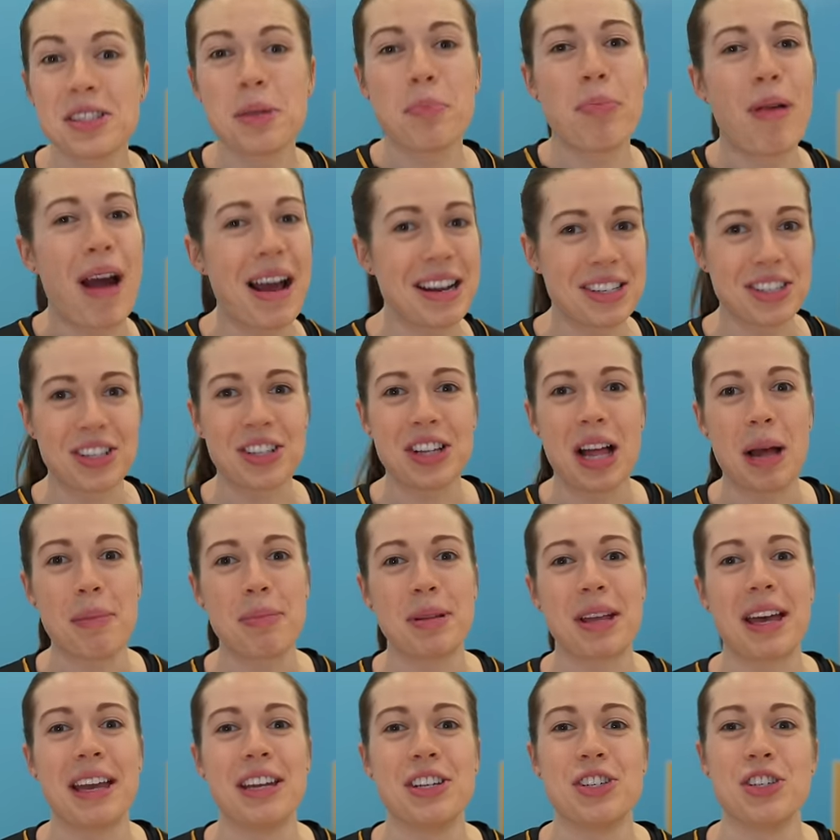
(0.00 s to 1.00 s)
the practical
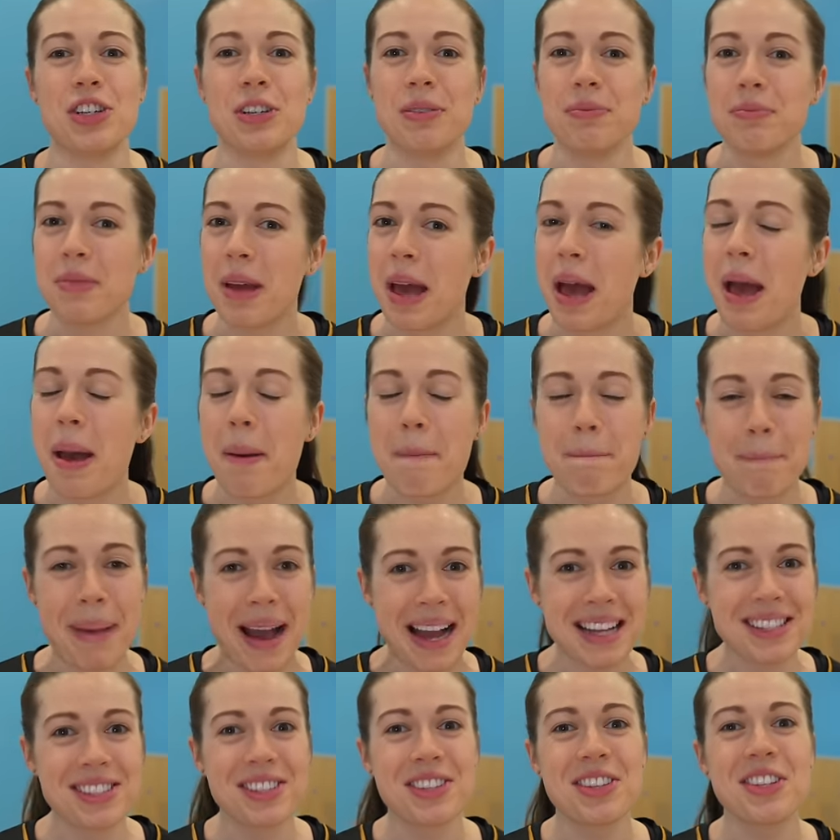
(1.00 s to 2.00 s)
application,
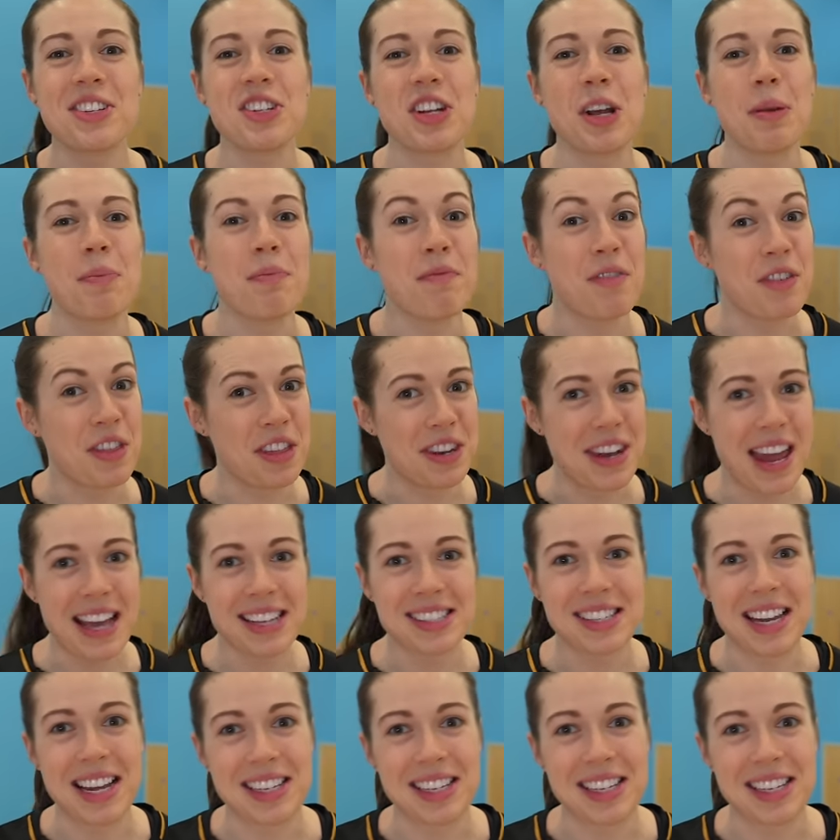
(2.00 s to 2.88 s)
Back to the gym for the next